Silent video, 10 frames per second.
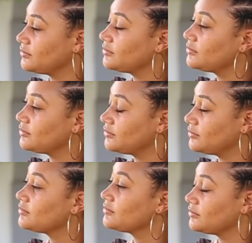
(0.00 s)

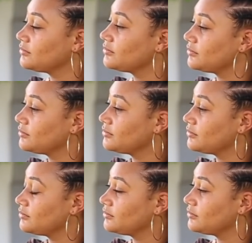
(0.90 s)

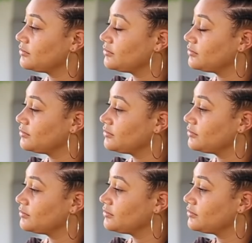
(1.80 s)

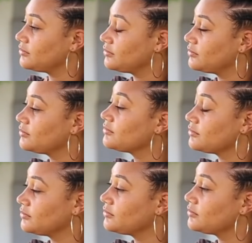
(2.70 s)
This person isn't speaking.